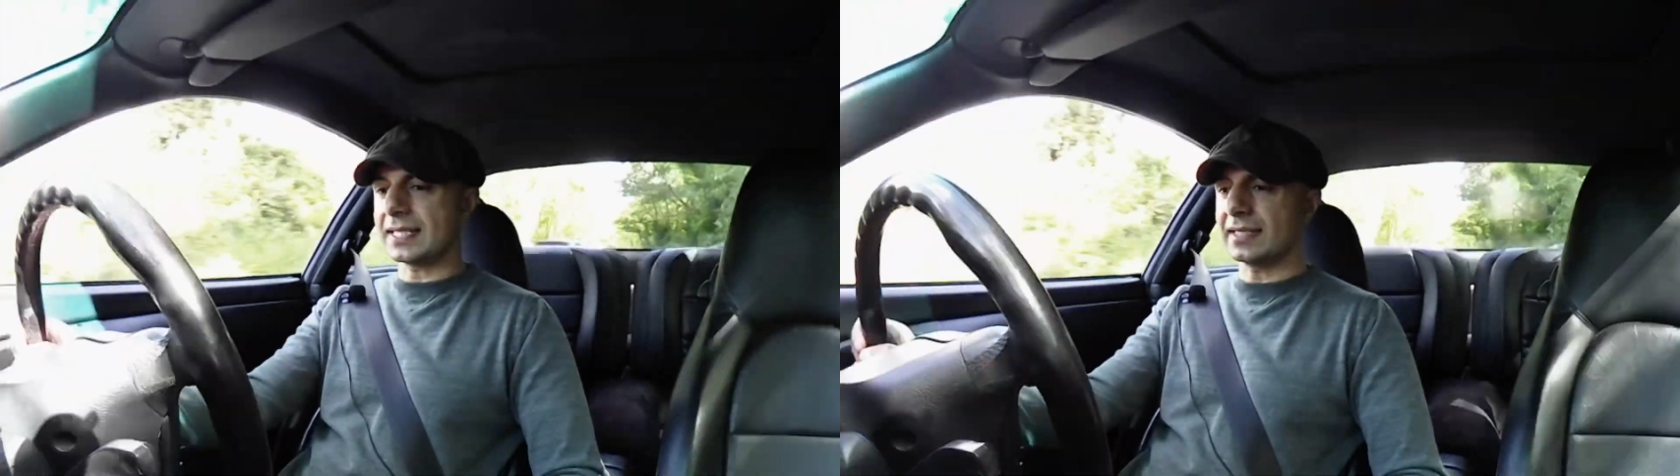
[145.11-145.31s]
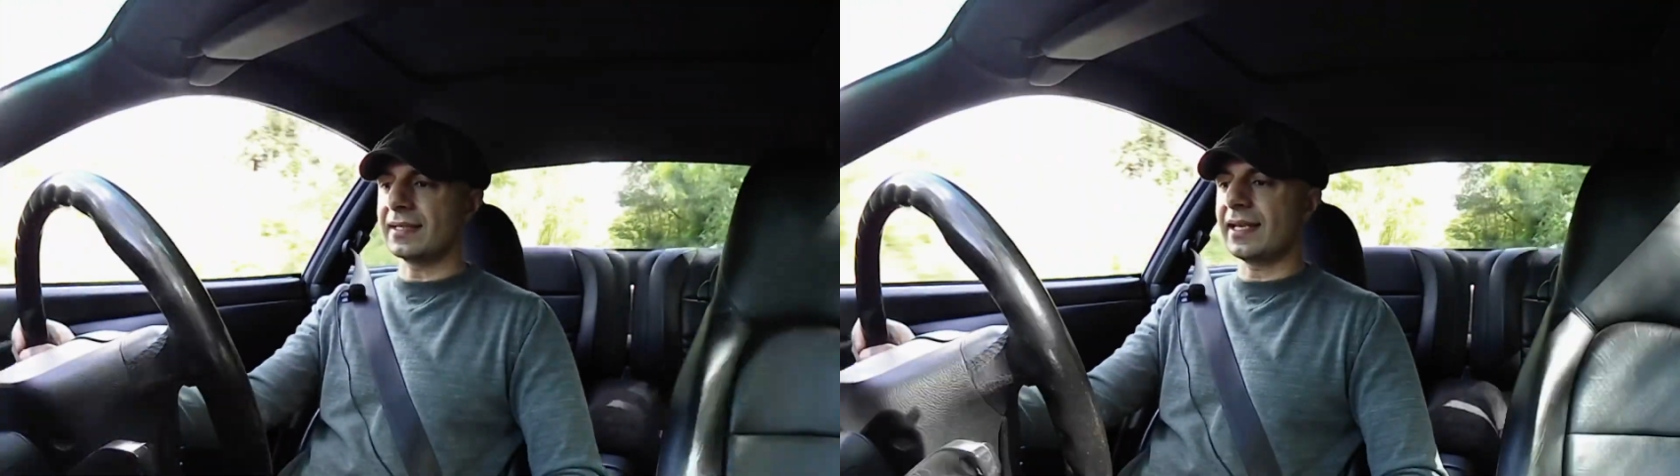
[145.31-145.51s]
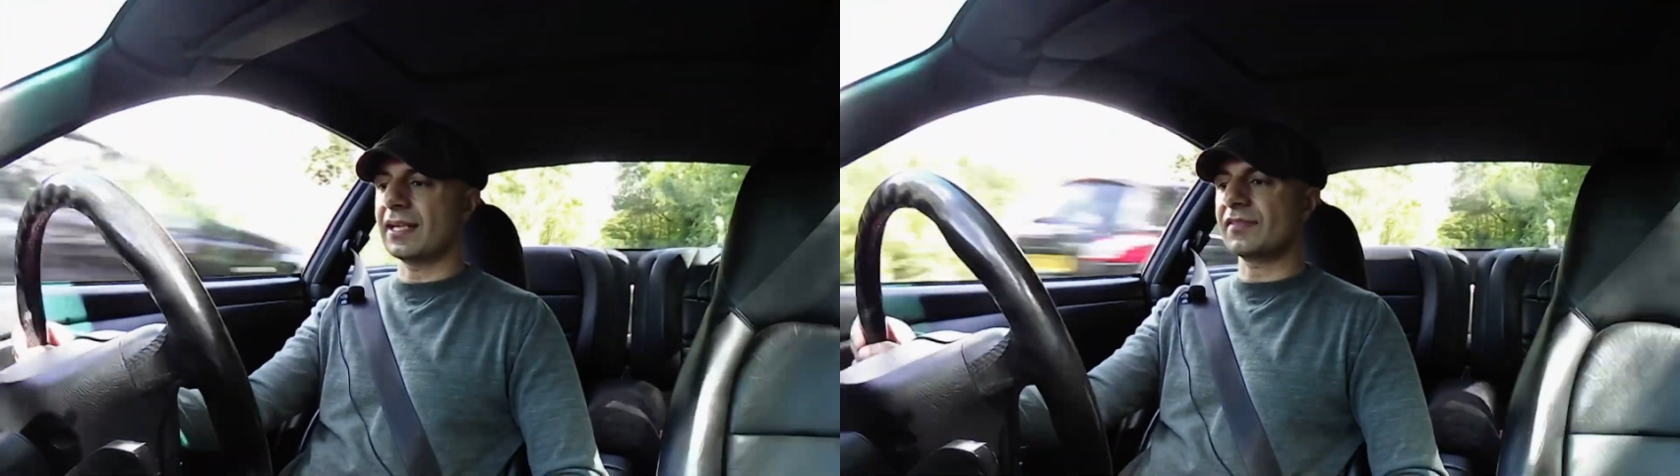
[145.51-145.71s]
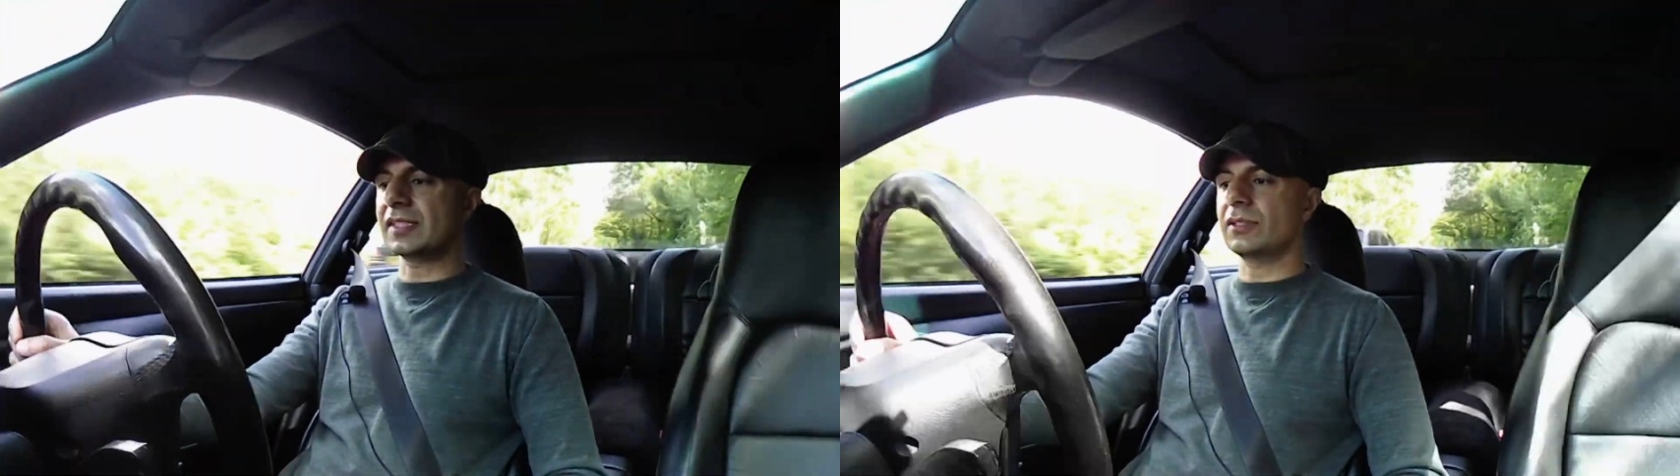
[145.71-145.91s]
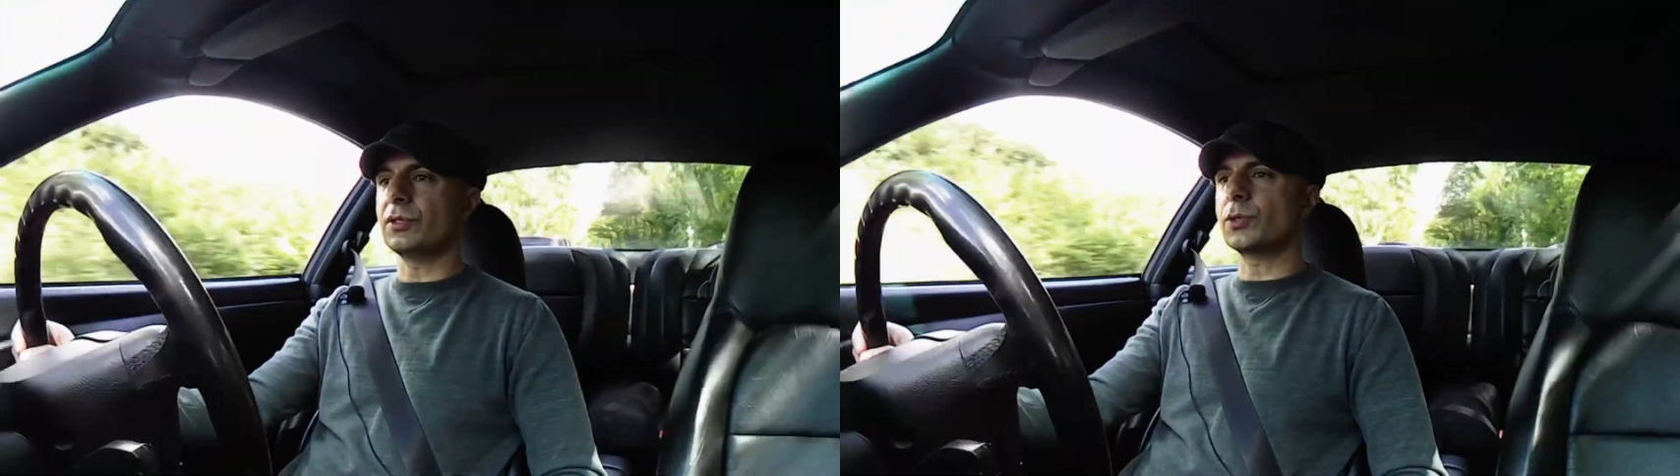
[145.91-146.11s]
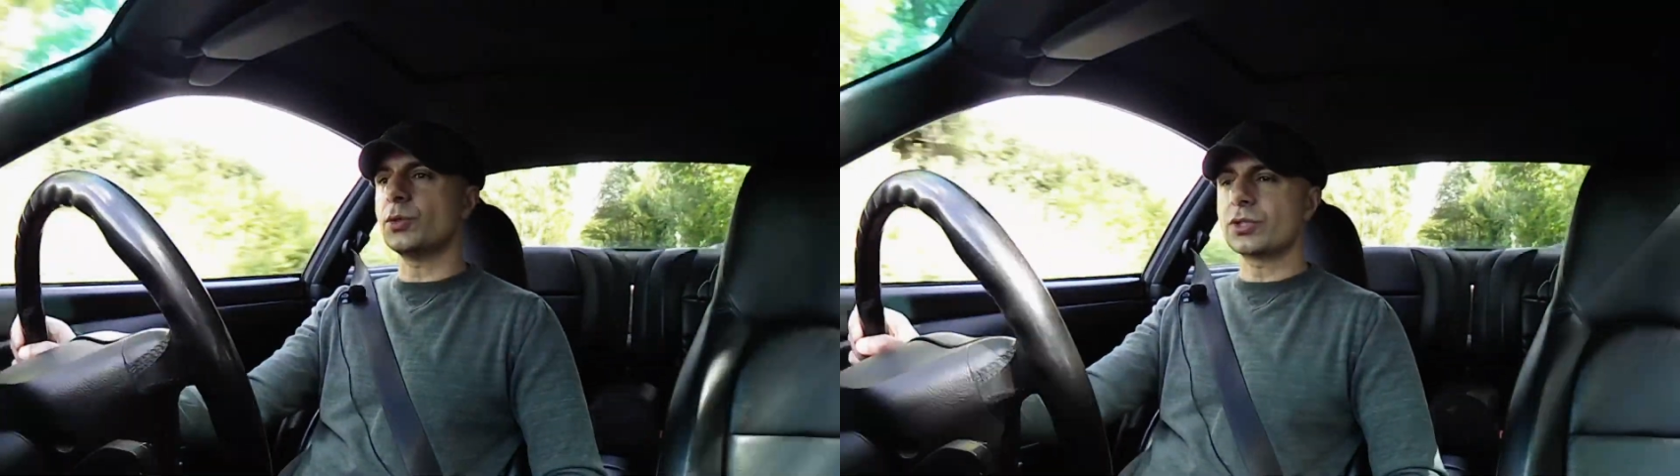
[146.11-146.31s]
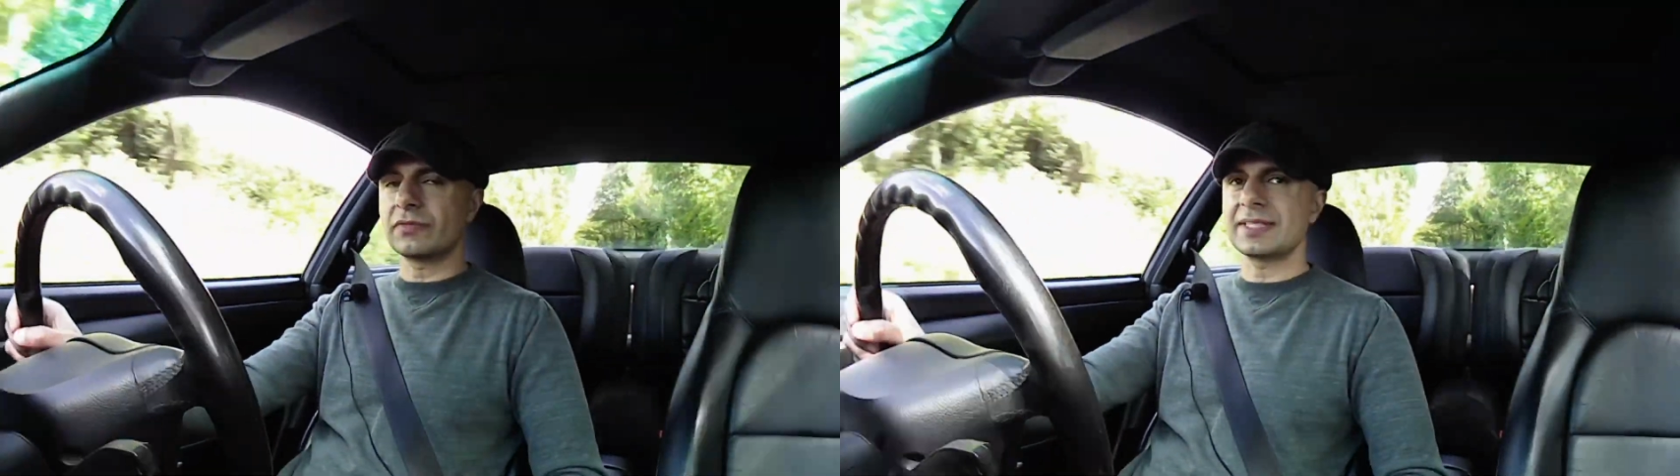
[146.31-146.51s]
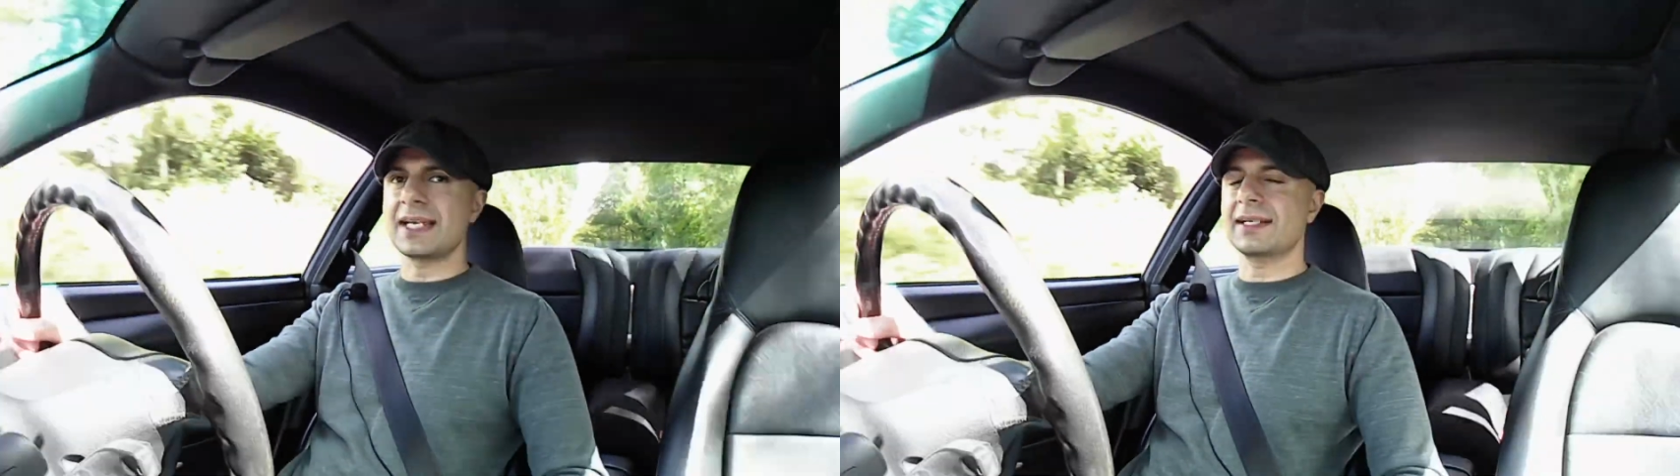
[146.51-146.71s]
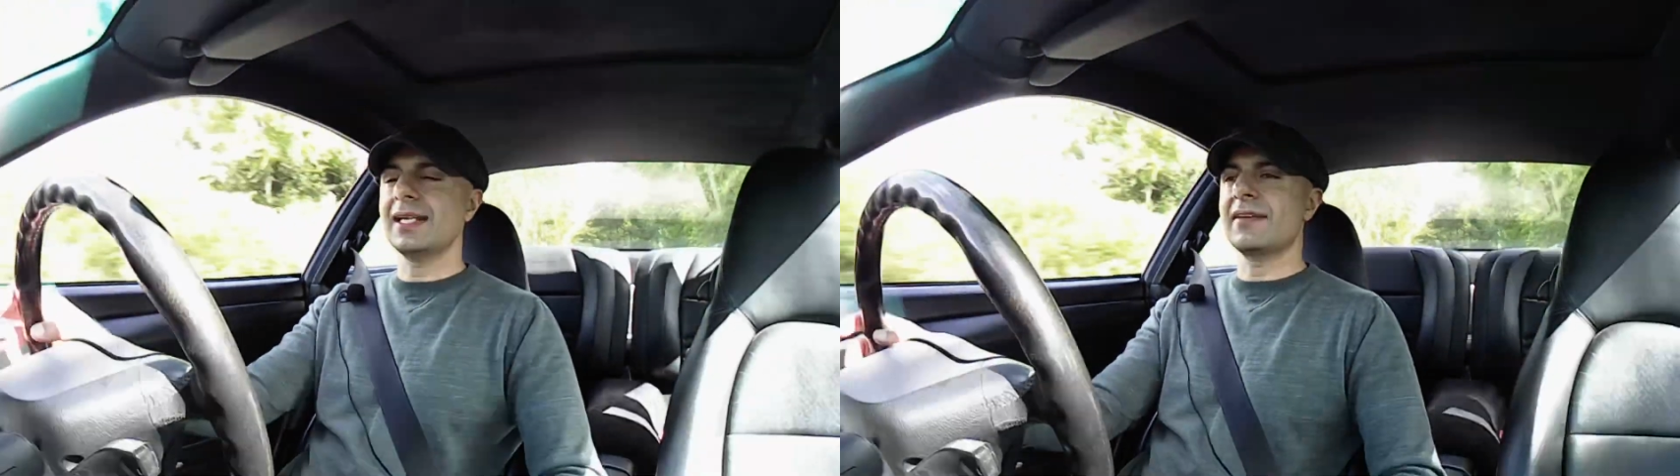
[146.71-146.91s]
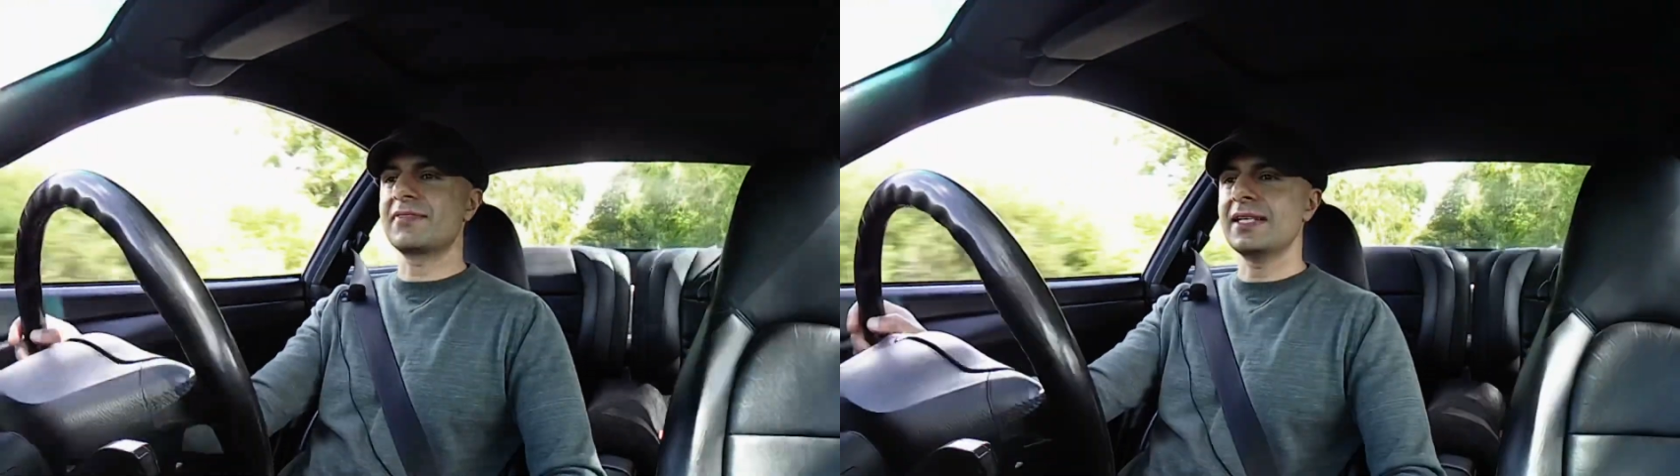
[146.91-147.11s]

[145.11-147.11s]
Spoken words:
and I've still got a quarter of a tank left.